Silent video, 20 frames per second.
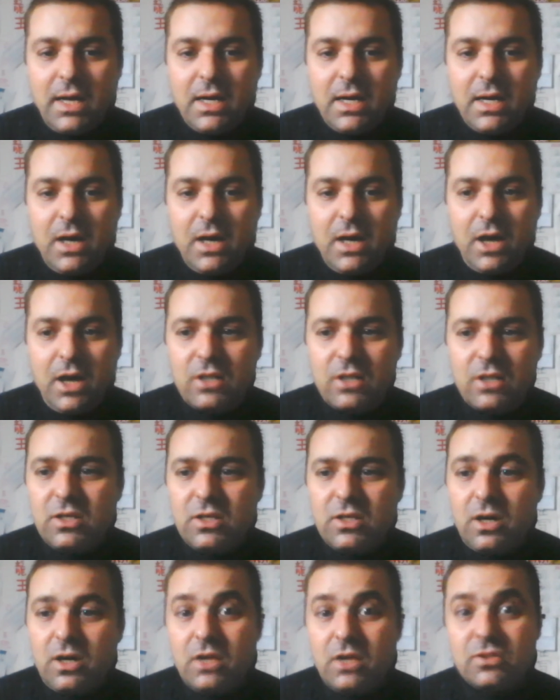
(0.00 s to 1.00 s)

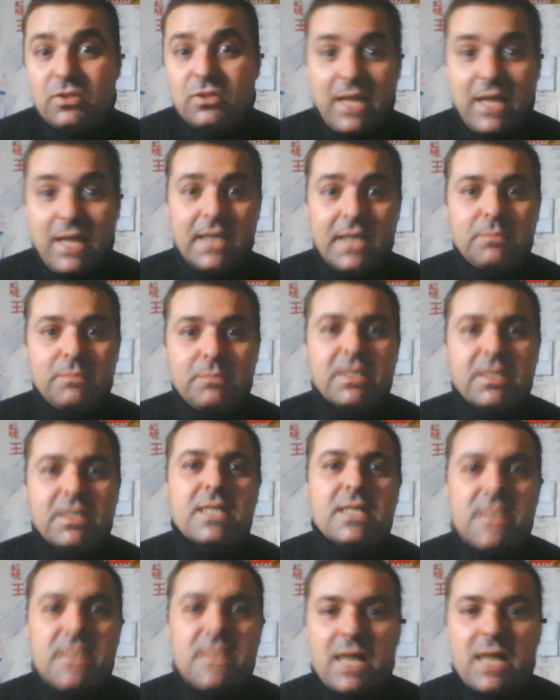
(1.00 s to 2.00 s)
I also like it
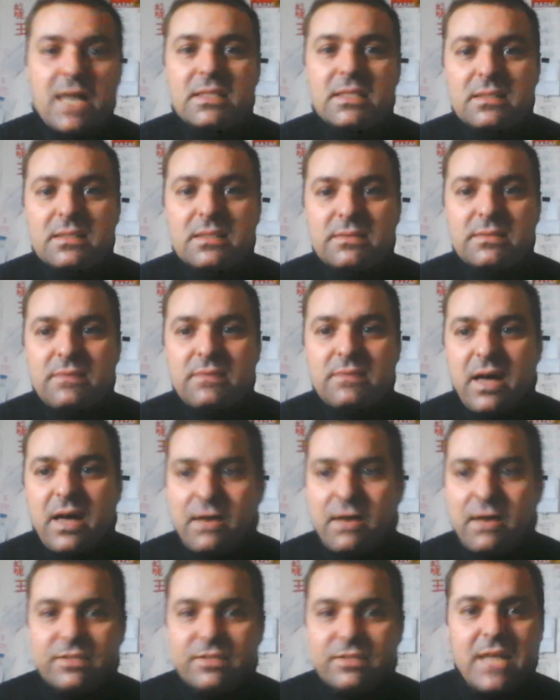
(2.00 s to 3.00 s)
because
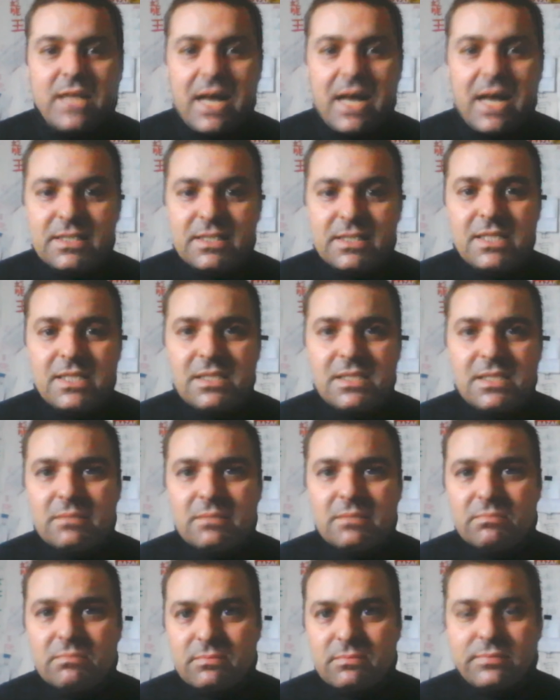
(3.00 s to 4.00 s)
of the actors
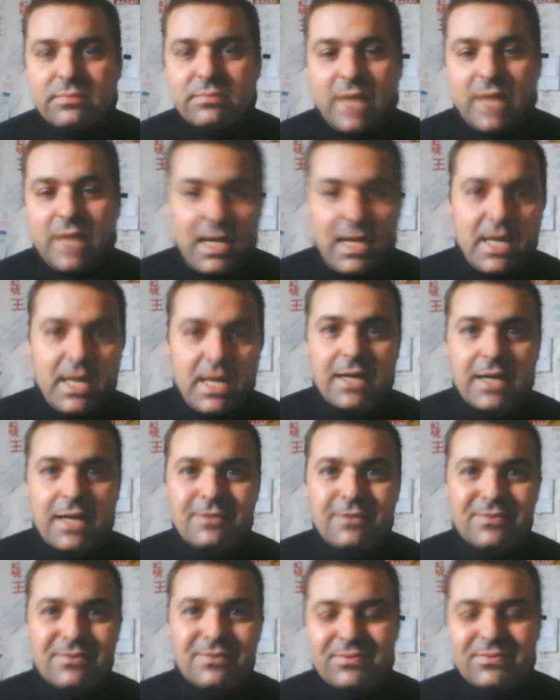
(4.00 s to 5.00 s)
I like,
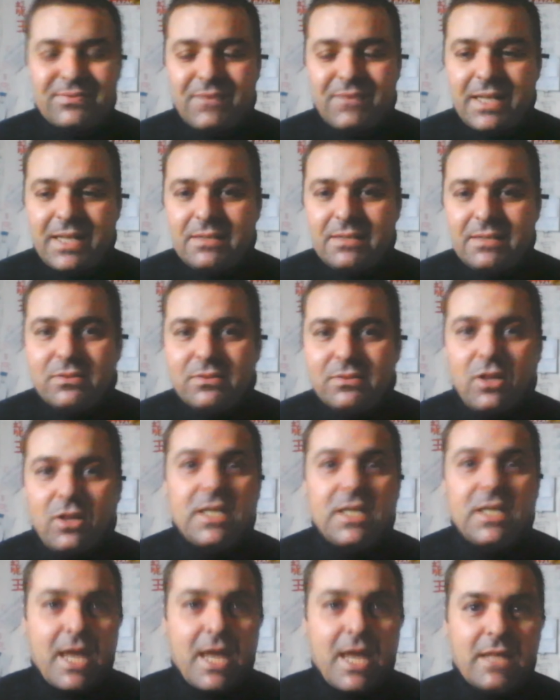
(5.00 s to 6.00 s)
right? Donnie
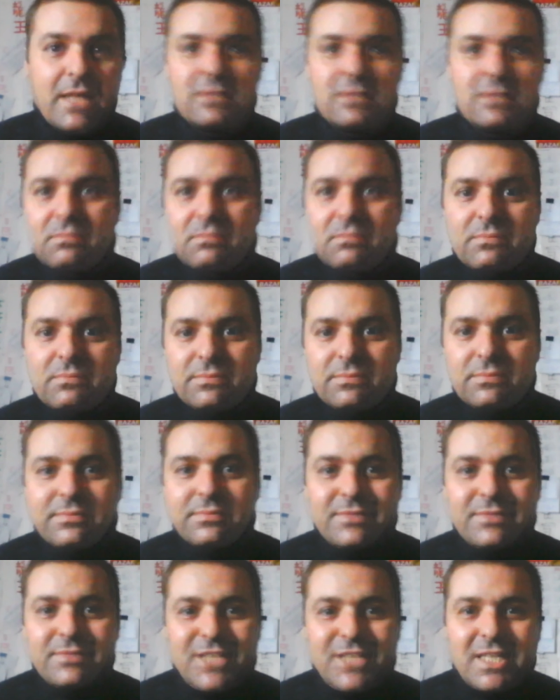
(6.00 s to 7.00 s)
Yen,
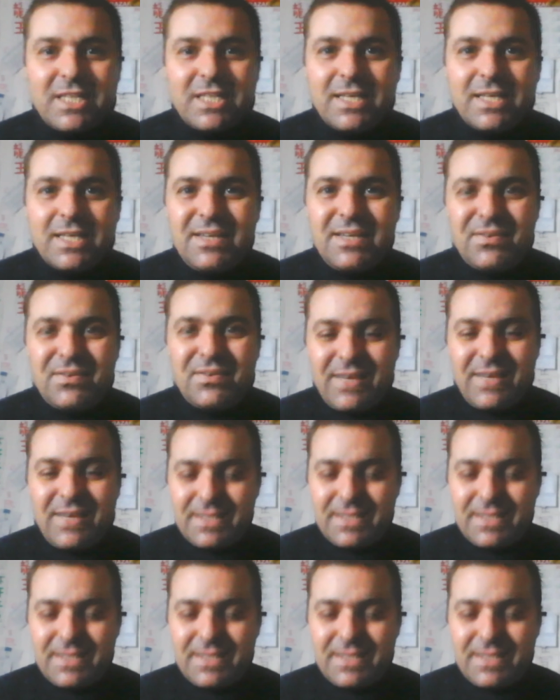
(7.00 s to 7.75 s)
Jet Li, right?